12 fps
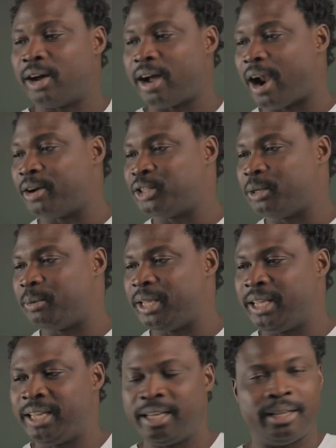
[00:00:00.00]

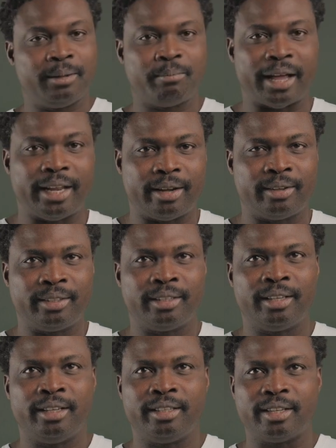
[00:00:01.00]
RGB
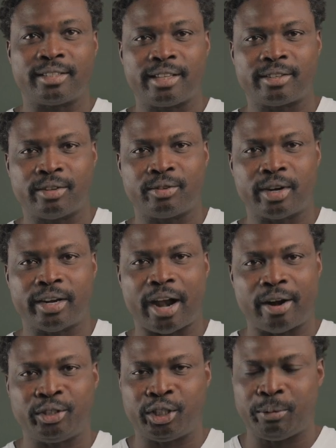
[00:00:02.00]
panel, the 600
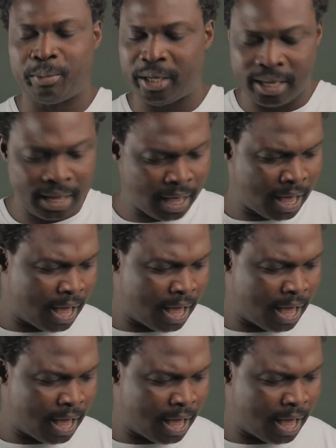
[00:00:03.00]
RGB.